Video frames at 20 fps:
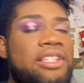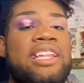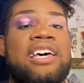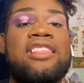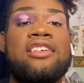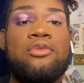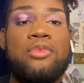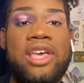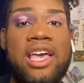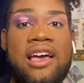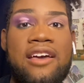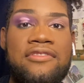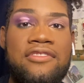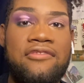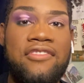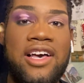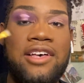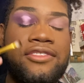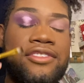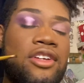Now that we have
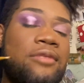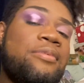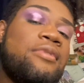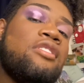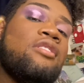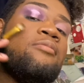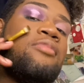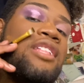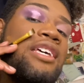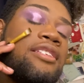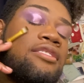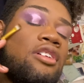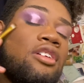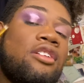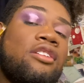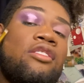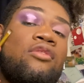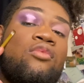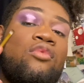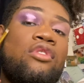the Vile Serpent placed
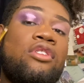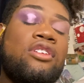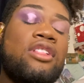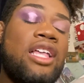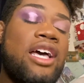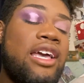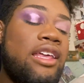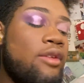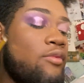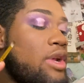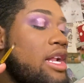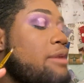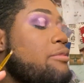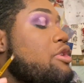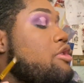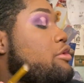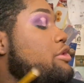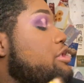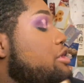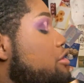on our waterline, what
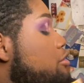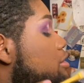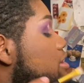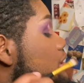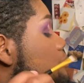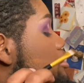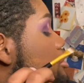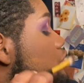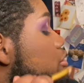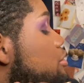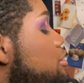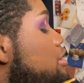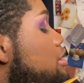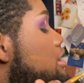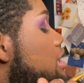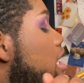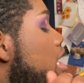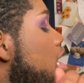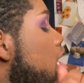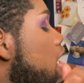I'm going to do is I'm going
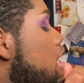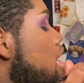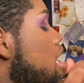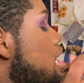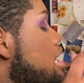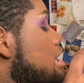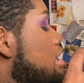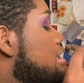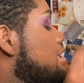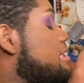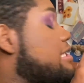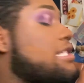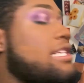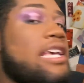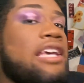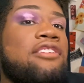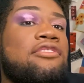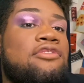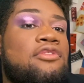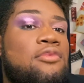to take
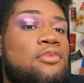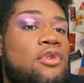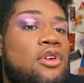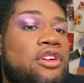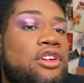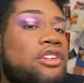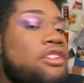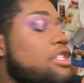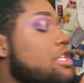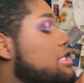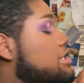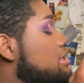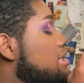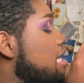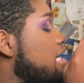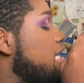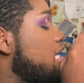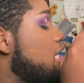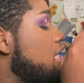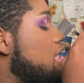Scandal Water, this
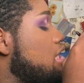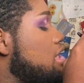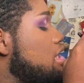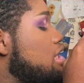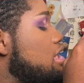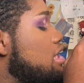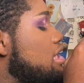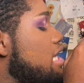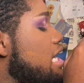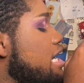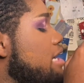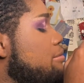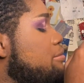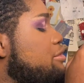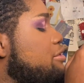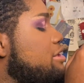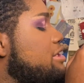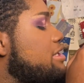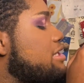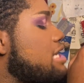like light
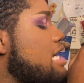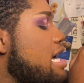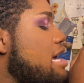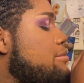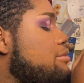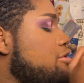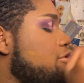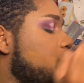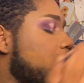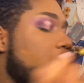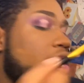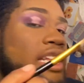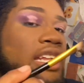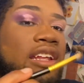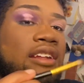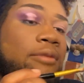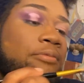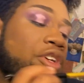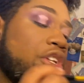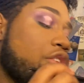sky blue shade,
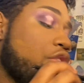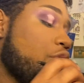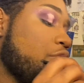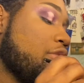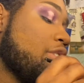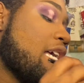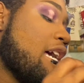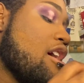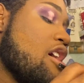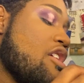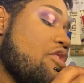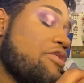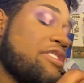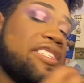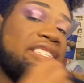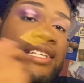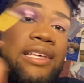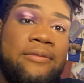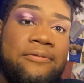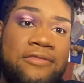and I'm going to use that
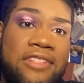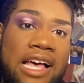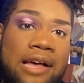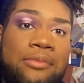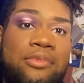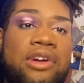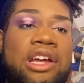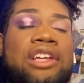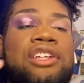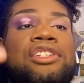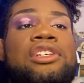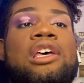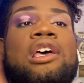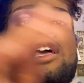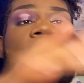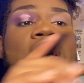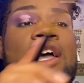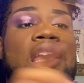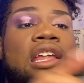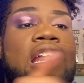on the same flat brush,
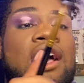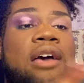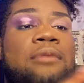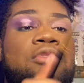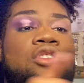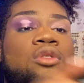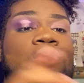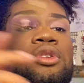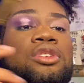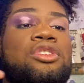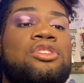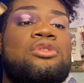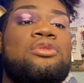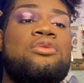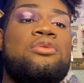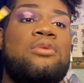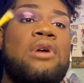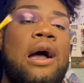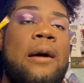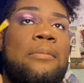and I'm going
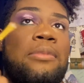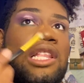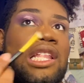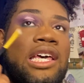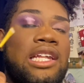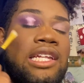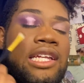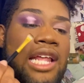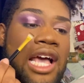to blend it